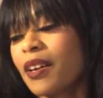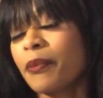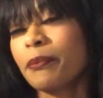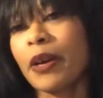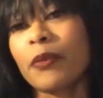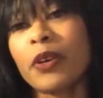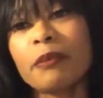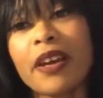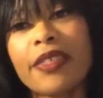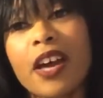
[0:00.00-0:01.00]
about what
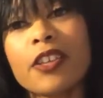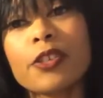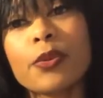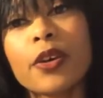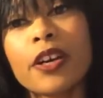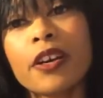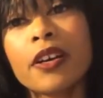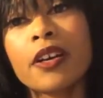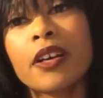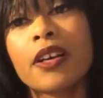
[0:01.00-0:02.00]
my thoughts were,
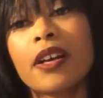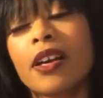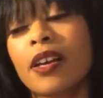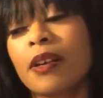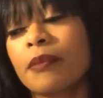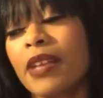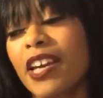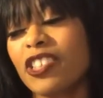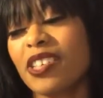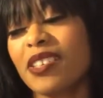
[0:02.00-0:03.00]
not
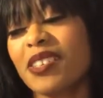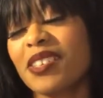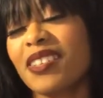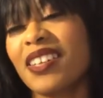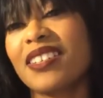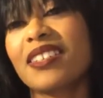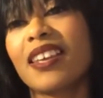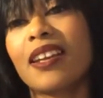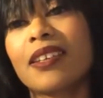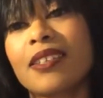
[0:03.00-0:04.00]
just the
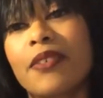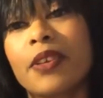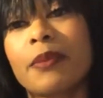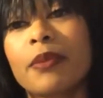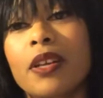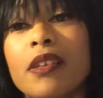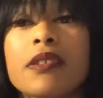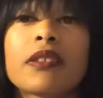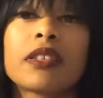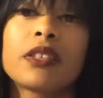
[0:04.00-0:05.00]
aesthetics of it, but
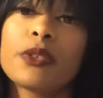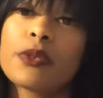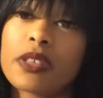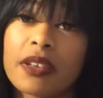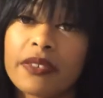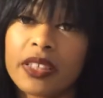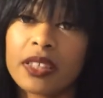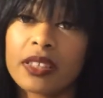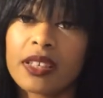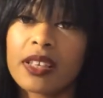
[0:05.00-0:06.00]
also the use of it.
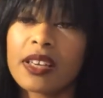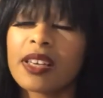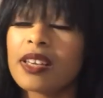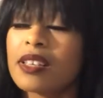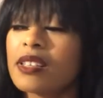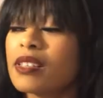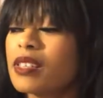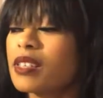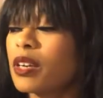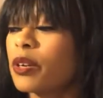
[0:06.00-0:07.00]

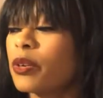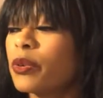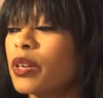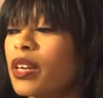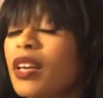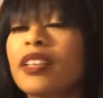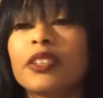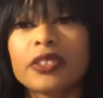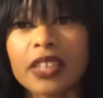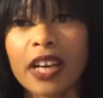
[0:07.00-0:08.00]
So I
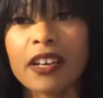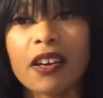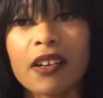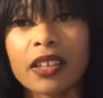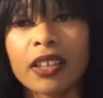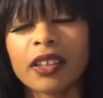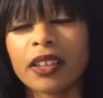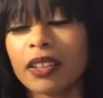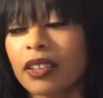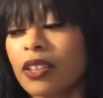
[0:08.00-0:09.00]
used iron gall ink
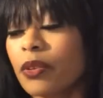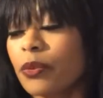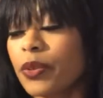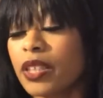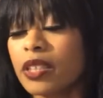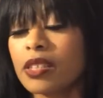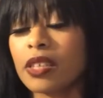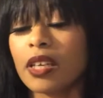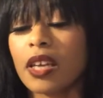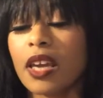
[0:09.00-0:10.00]
with it,
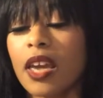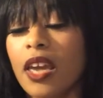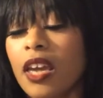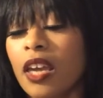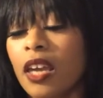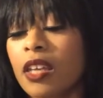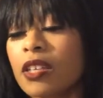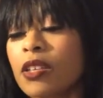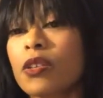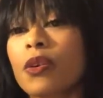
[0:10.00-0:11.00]

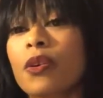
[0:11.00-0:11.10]
and